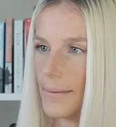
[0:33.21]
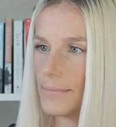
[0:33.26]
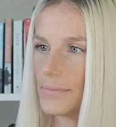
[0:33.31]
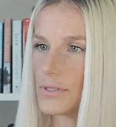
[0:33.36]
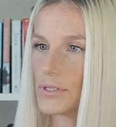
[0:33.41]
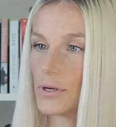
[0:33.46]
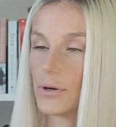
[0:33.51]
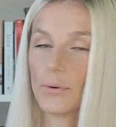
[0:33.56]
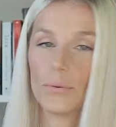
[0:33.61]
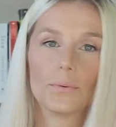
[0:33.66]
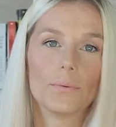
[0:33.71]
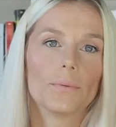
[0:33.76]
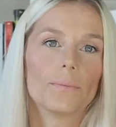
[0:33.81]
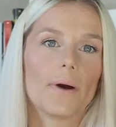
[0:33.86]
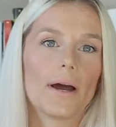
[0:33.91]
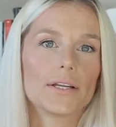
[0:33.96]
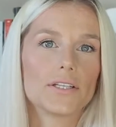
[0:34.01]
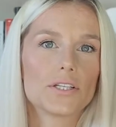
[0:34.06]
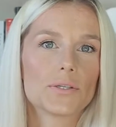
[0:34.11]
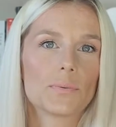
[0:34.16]
So
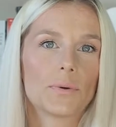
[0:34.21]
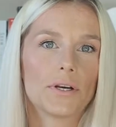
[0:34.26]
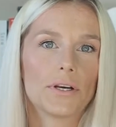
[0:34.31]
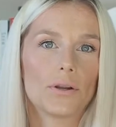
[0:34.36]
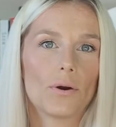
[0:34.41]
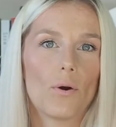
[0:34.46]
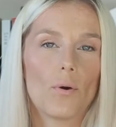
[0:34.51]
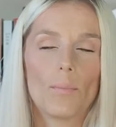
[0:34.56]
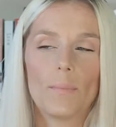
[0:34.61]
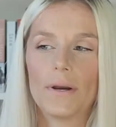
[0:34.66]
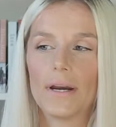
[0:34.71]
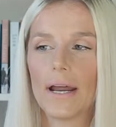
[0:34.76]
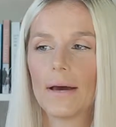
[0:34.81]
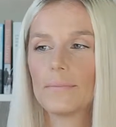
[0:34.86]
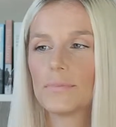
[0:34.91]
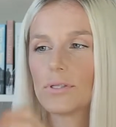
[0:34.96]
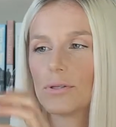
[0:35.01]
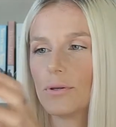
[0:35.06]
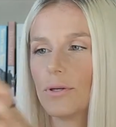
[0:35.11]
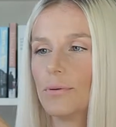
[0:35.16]
I just wanted to open it
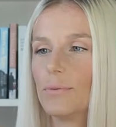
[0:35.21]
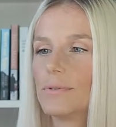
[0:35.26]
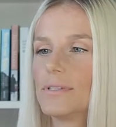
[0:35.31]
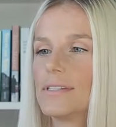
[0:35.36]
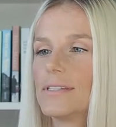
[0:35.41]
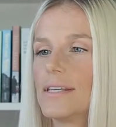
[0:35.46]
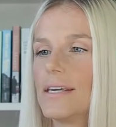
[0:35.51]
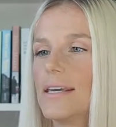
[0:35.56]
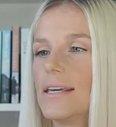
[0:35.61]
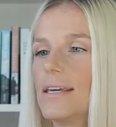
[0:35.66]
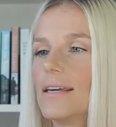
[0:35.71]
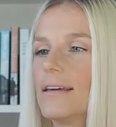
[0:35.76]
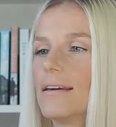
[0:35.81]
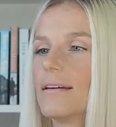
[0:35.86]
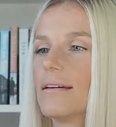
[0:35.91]
up so you would see